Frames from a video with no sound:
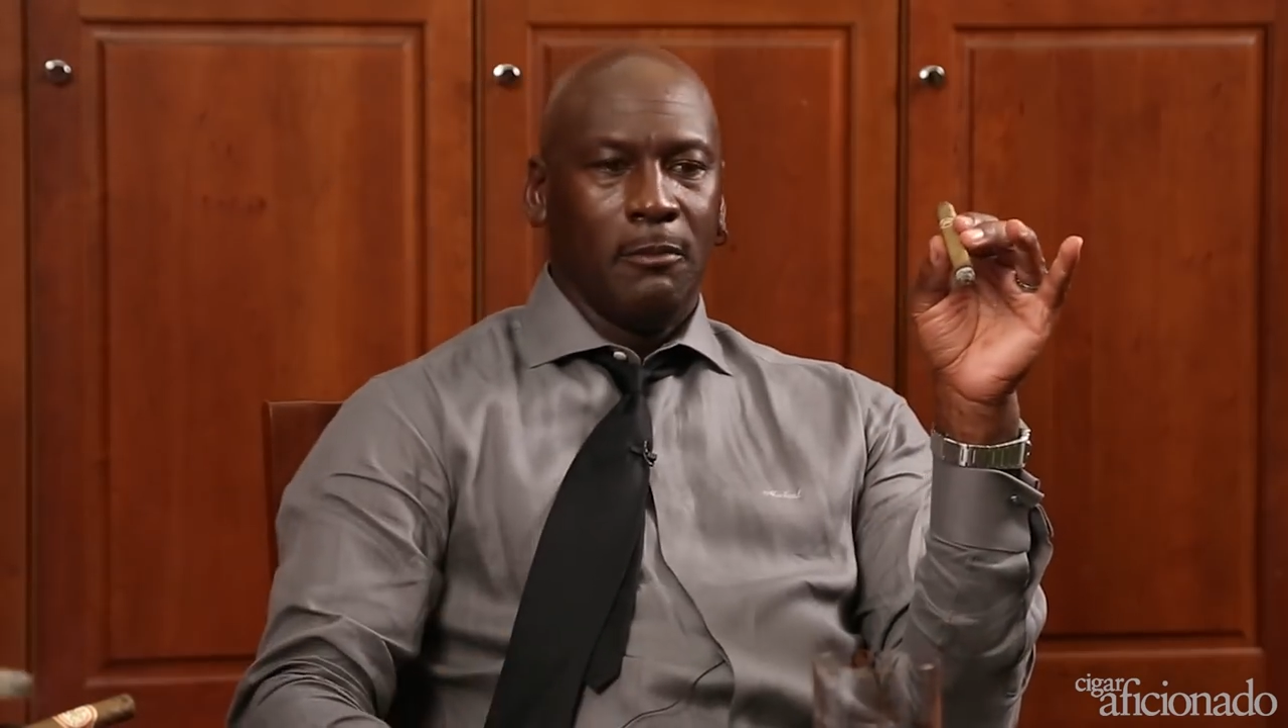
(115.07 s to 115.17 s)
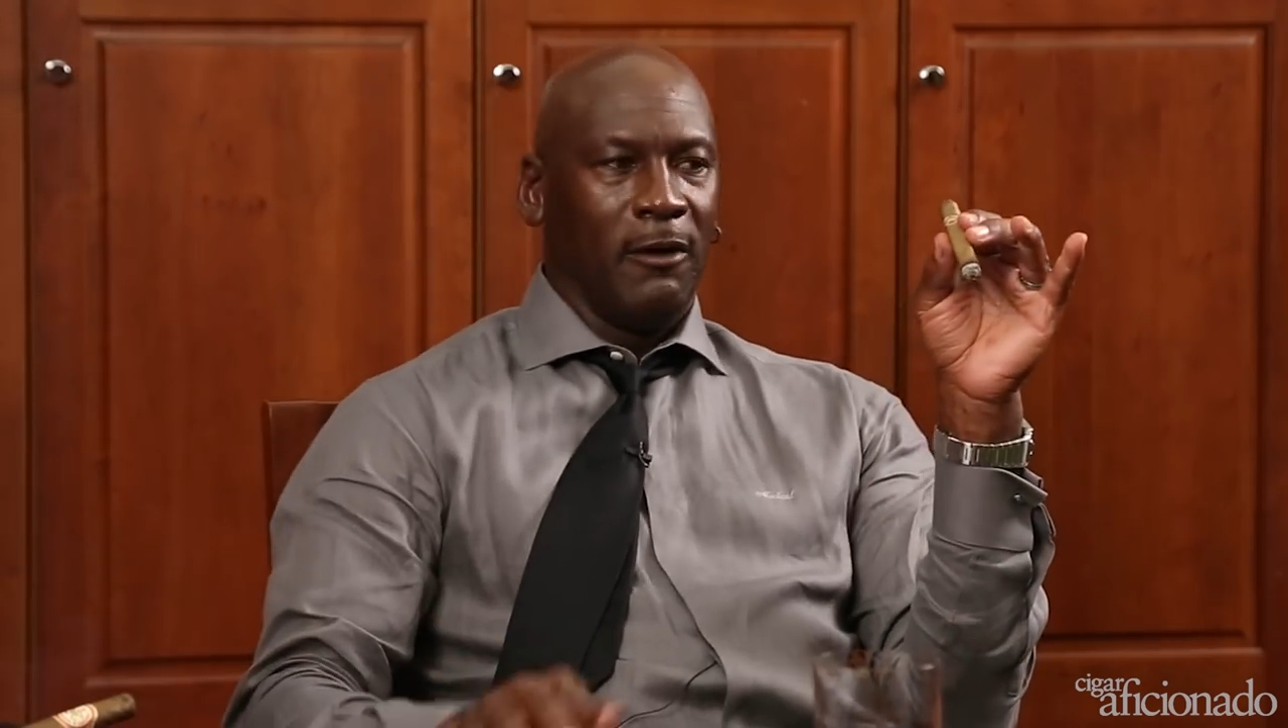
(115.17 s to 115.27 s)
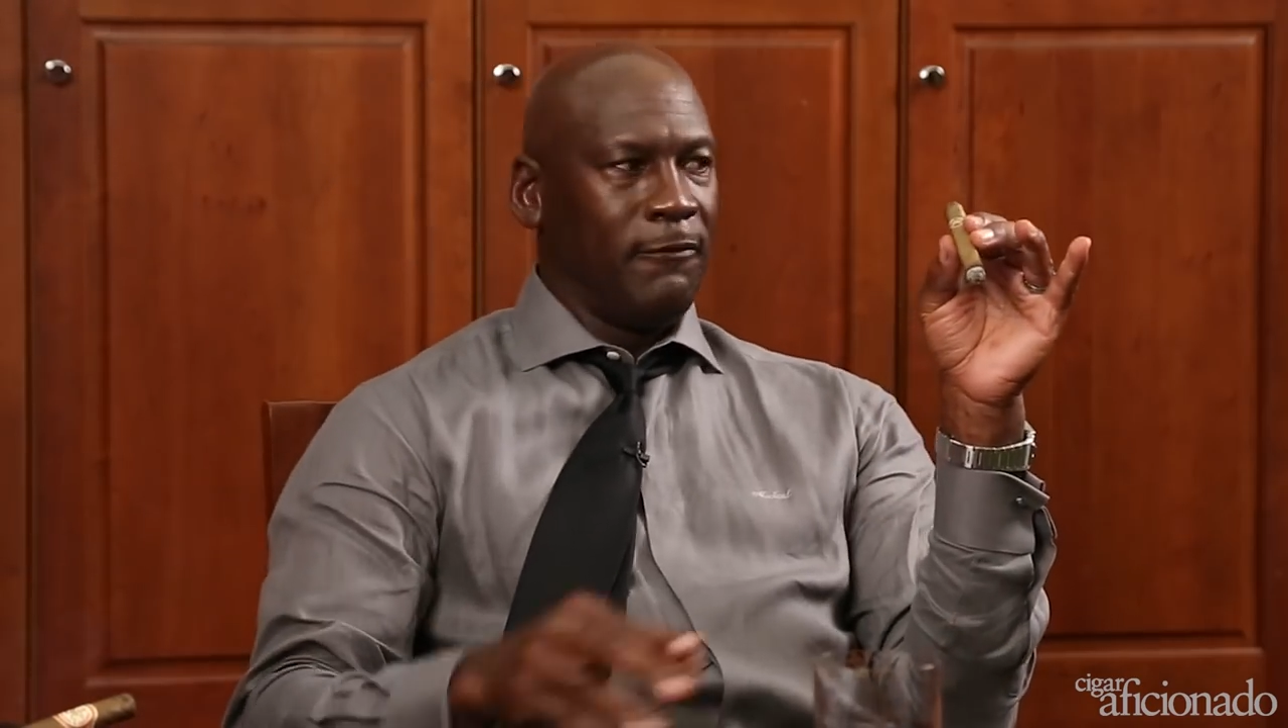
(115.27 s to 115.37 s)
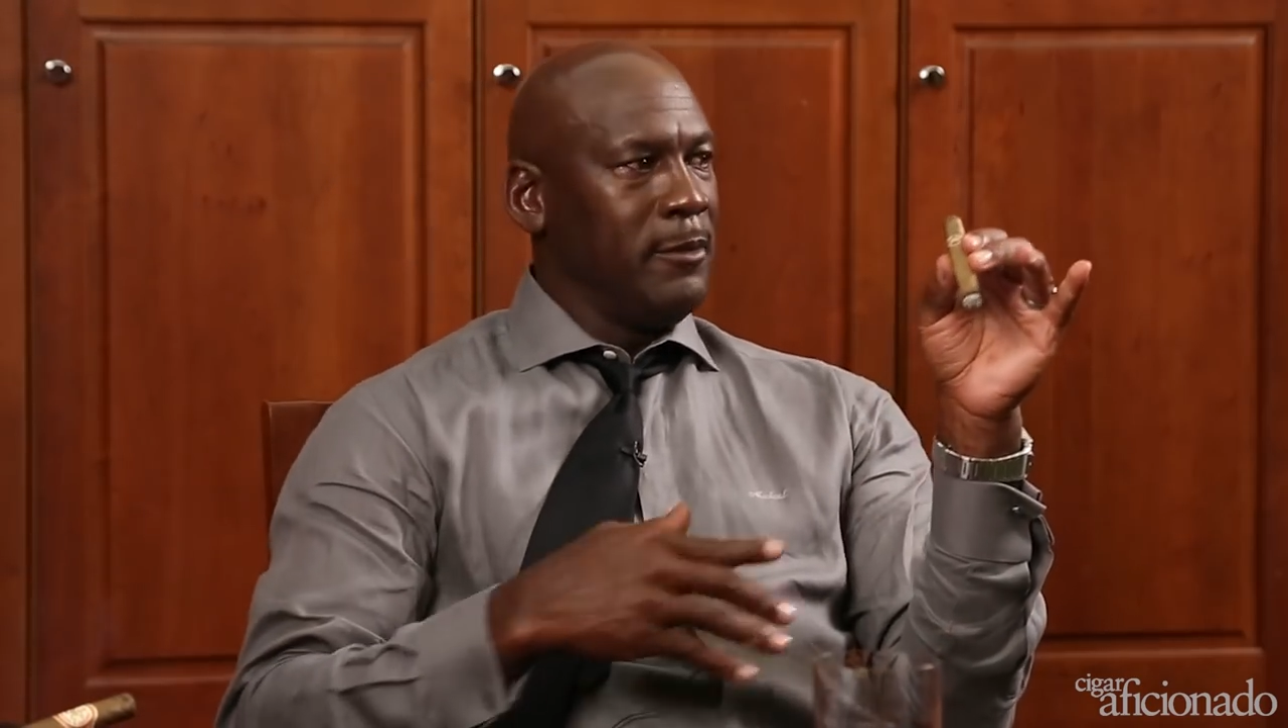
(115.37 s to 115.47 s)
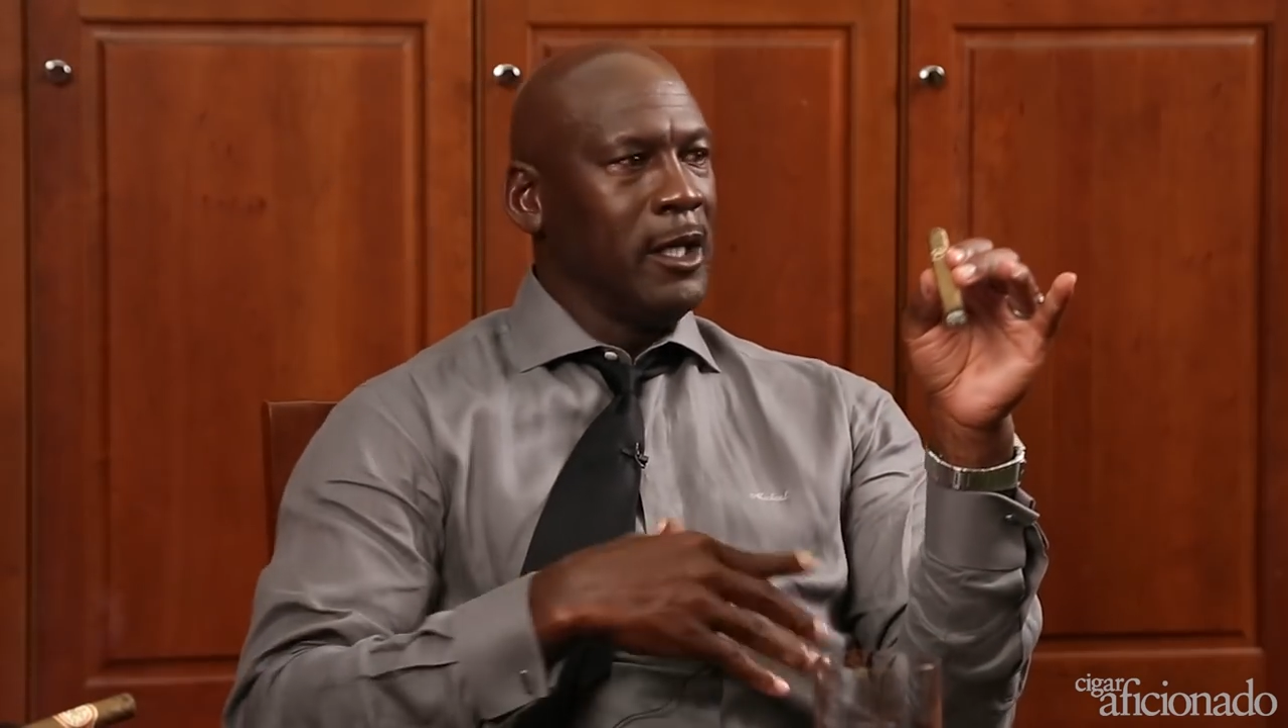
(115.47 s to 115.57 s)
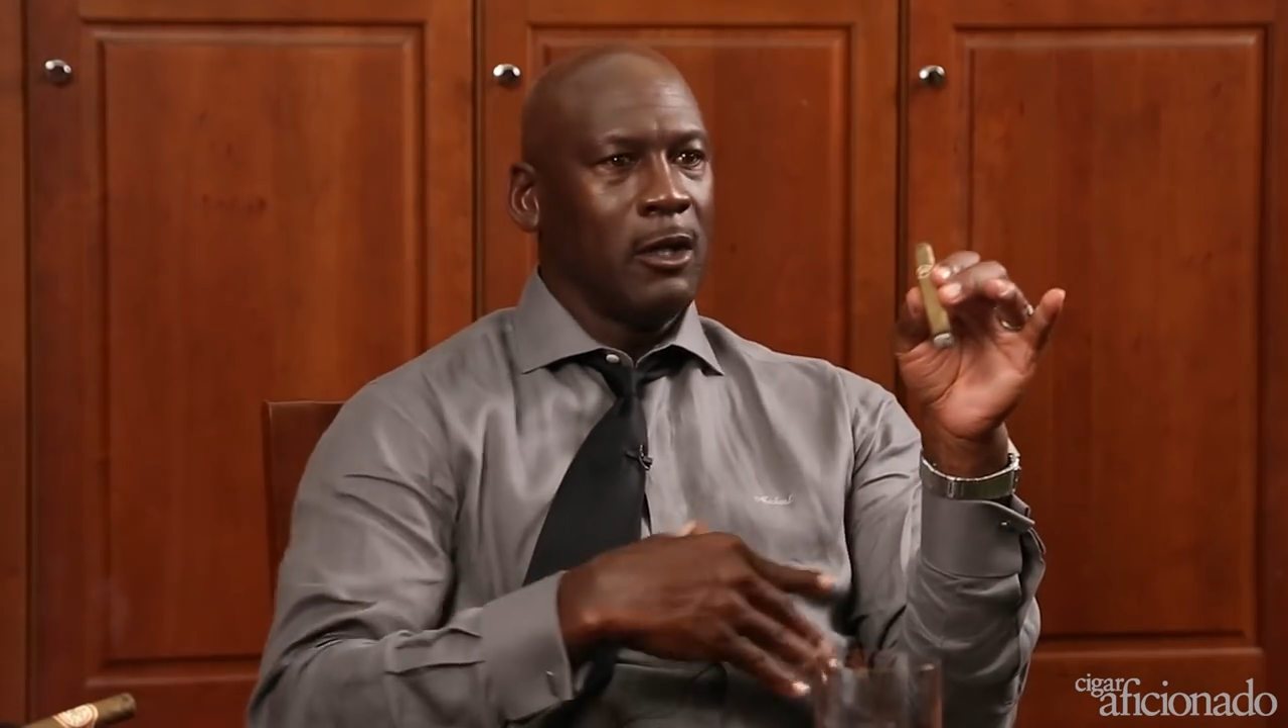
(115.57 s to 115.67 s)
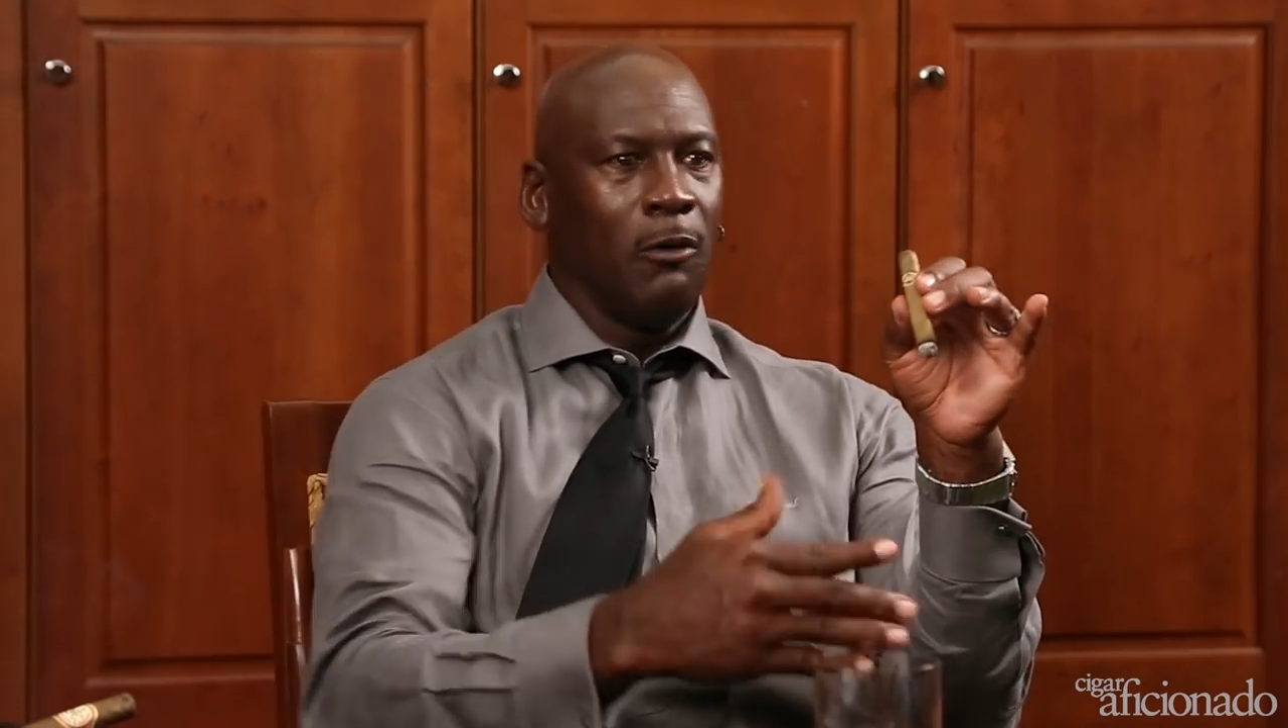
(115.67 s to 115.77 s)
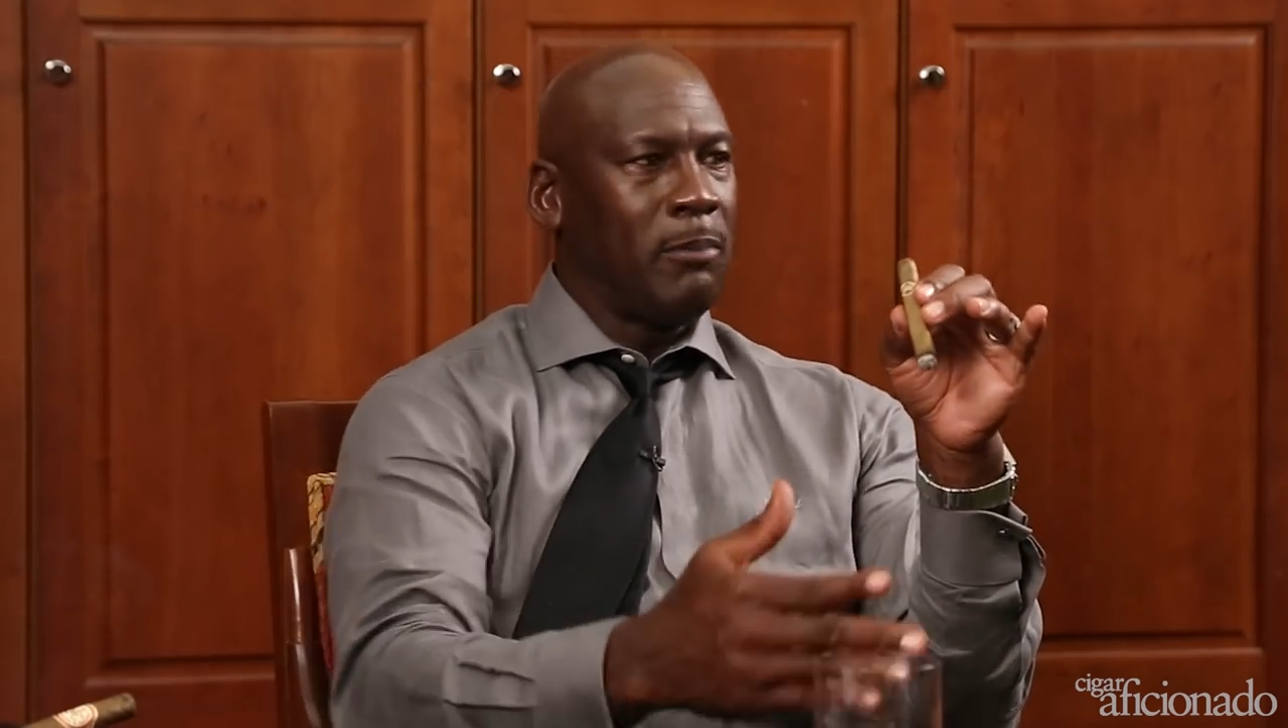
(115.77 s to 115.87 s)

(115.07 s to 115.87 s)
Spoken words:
But for me to go